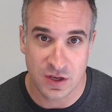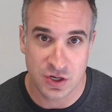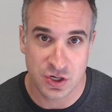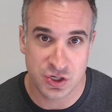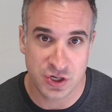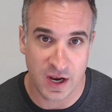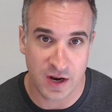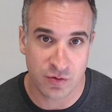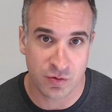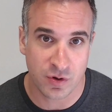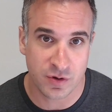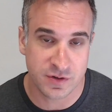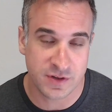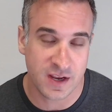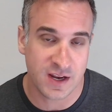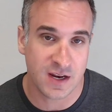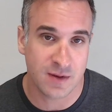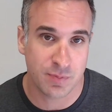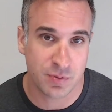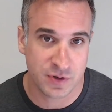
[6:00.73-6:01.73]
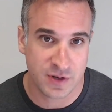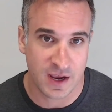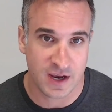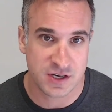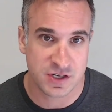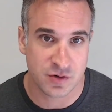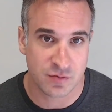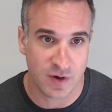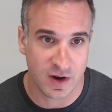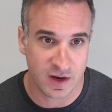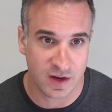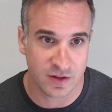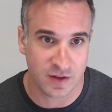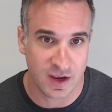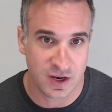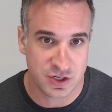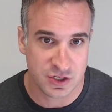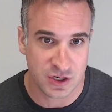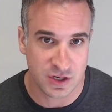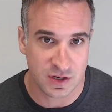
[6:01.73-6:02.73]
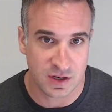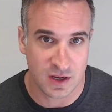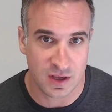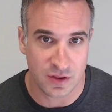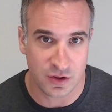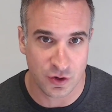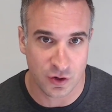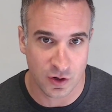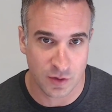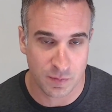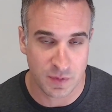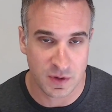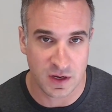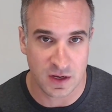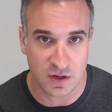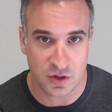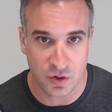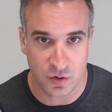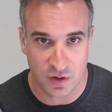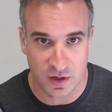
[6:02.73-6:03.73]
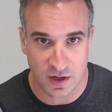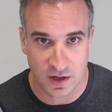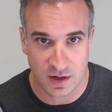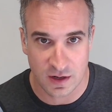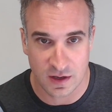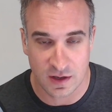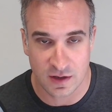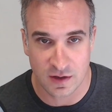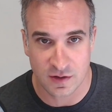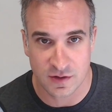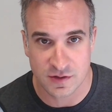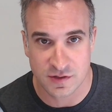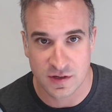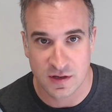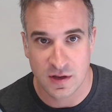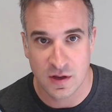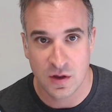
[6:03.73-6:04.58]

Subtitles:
General Data Protection Regulation in the European Union is,